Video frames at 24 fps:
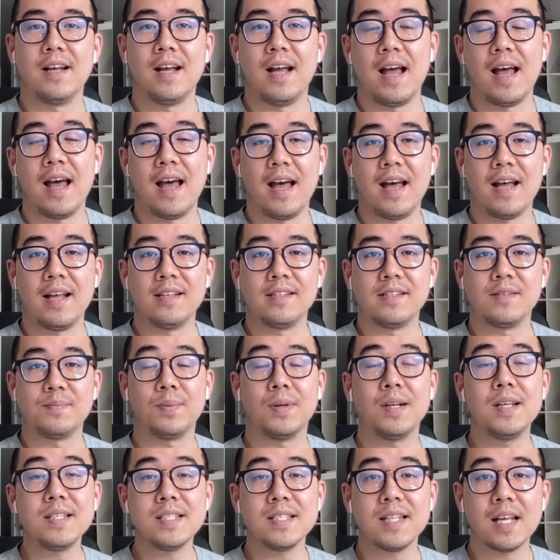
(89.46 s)
And
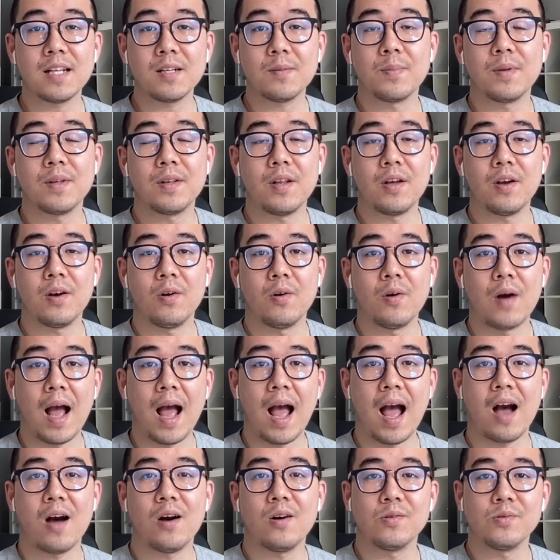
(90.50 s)
please let me know
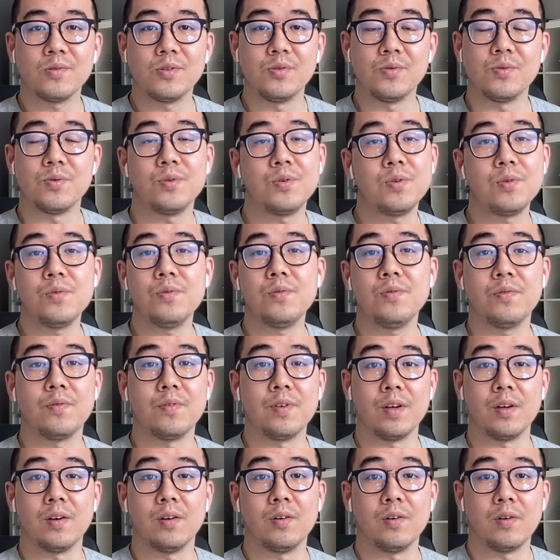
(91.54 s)
how do you
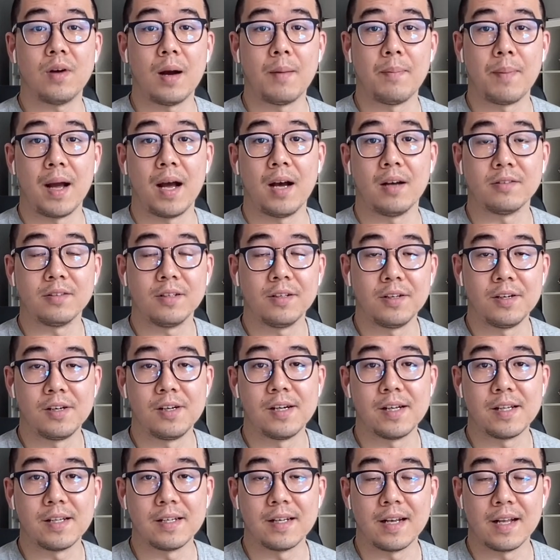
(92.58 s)
feel about
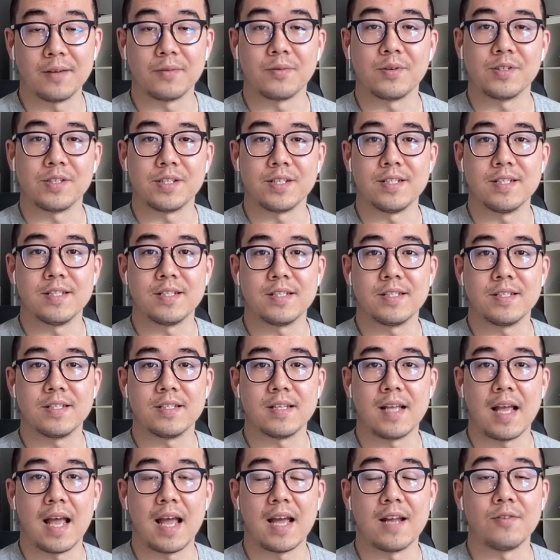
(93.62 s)
learning languages,
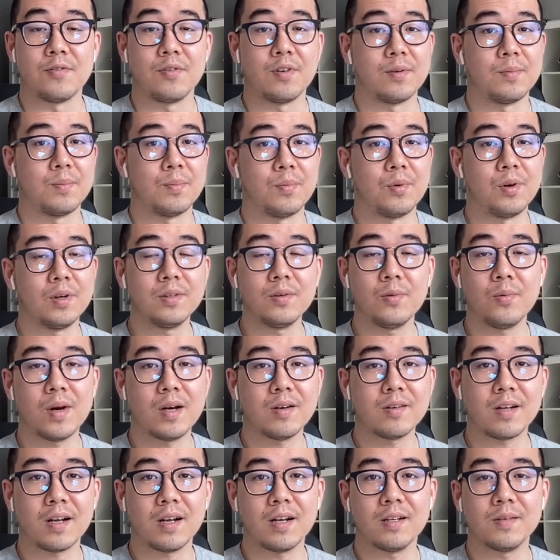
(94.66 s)
and you're more than
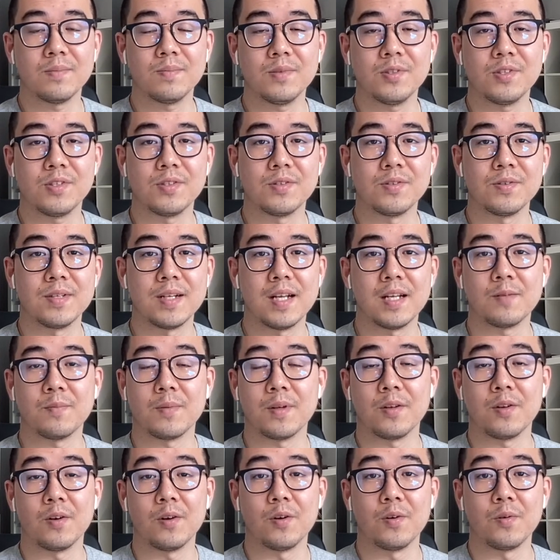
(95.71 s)
welcome to let me
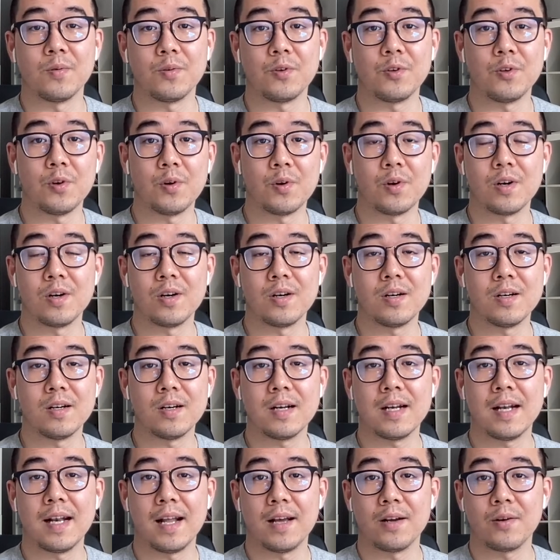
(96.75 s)
know your
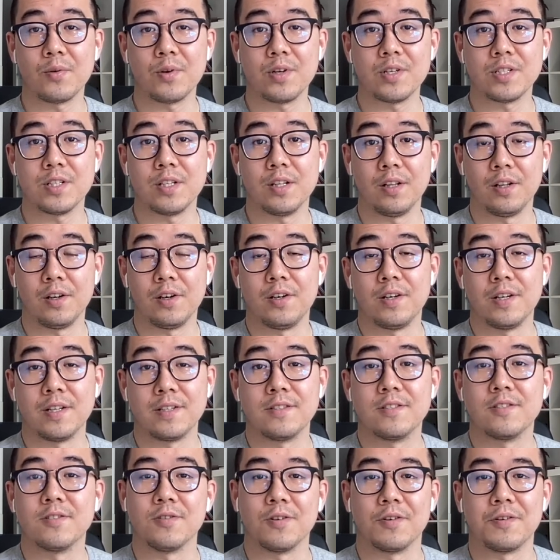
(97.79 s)
language learning
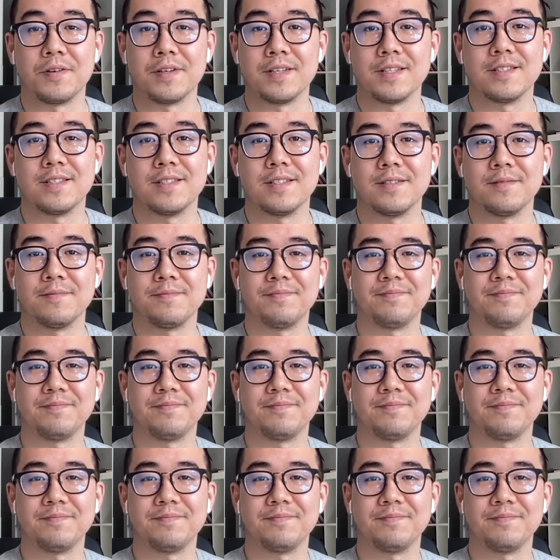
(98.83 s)
stories.